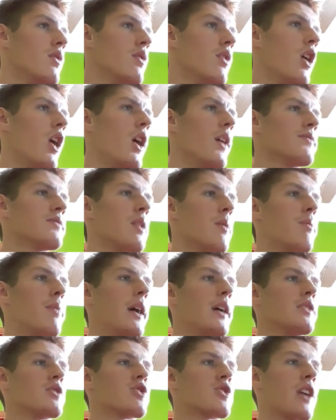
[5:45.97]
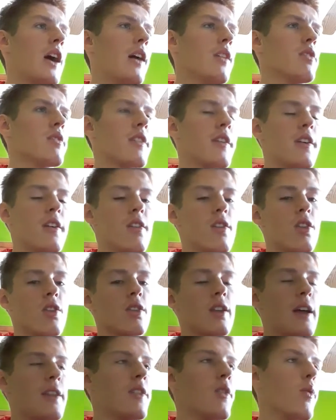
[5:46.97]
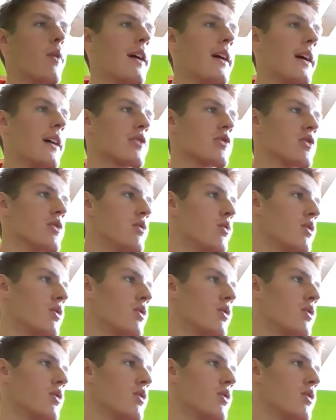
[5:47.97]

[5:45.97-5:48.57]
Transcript: Off the bench, Tyler Hero led the way, actually,